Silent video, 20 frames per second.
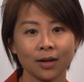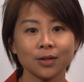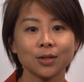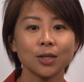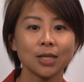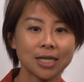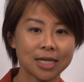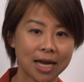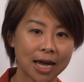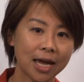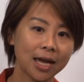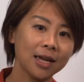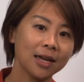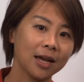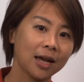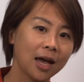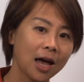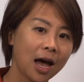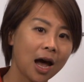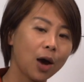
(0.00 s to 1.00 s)
So today,
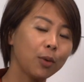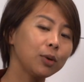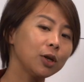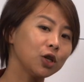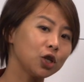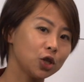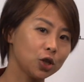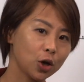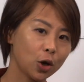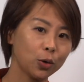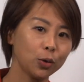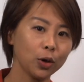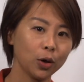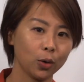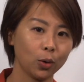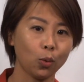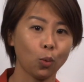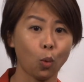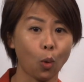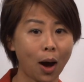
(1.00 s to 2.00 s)
I want to show
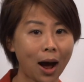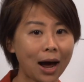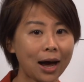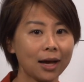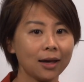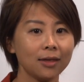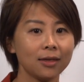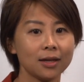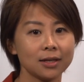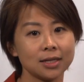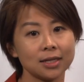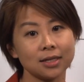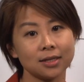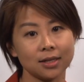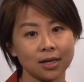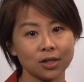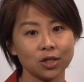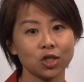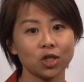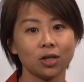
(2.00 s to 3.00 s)
you why this is
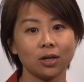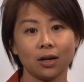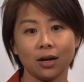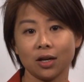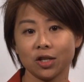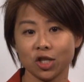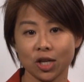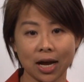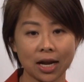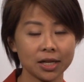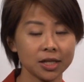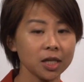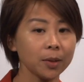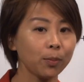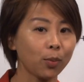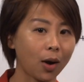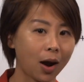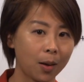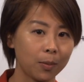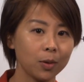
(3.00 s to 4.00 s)
such a challenging
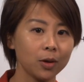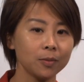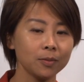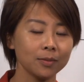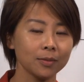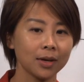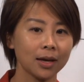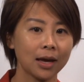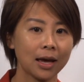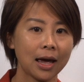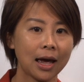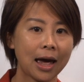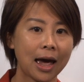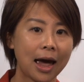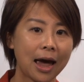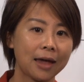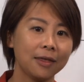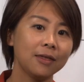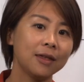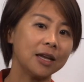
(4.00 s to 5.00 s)
problem
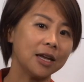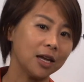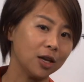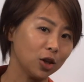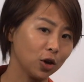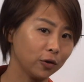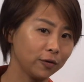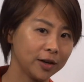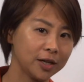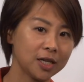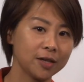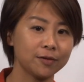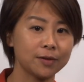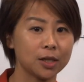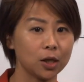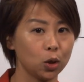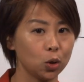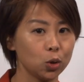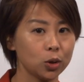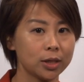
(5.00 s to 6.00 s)
and the innovative
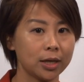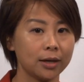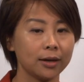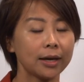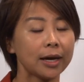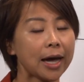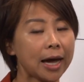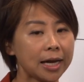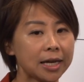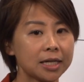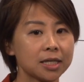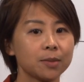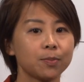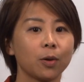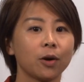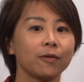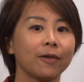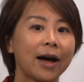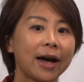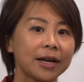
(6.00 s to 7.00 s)
solution Cadence
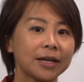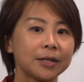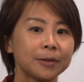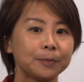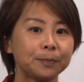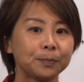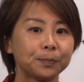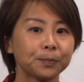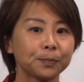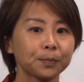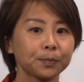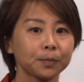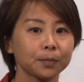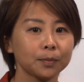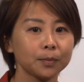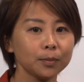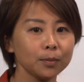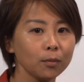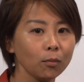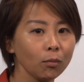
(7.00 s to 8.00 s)
provides.
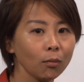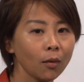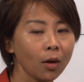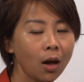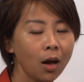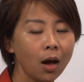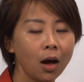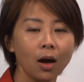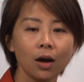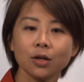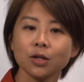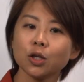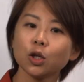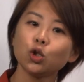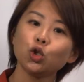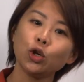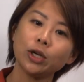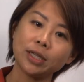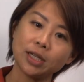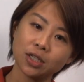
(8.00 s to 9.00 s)
So
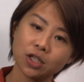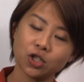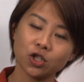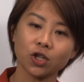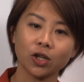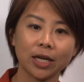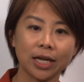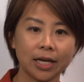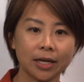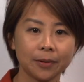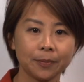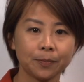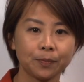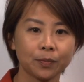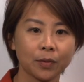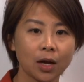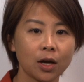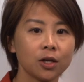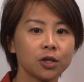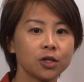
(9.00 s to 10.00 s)
traditionally,
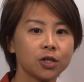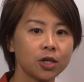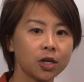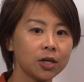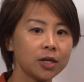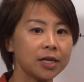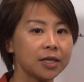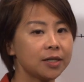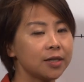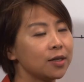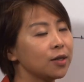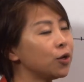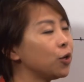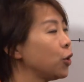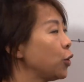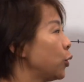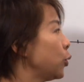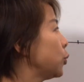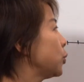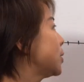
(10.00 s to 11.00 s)
SerDes
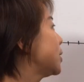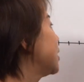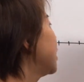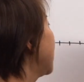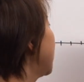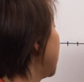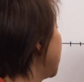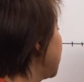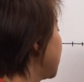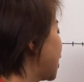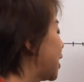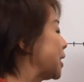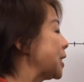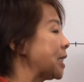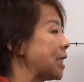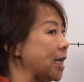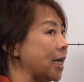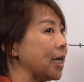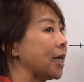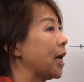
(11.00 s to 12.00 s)
use
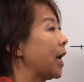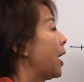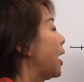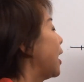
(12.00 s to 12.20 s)
NRZ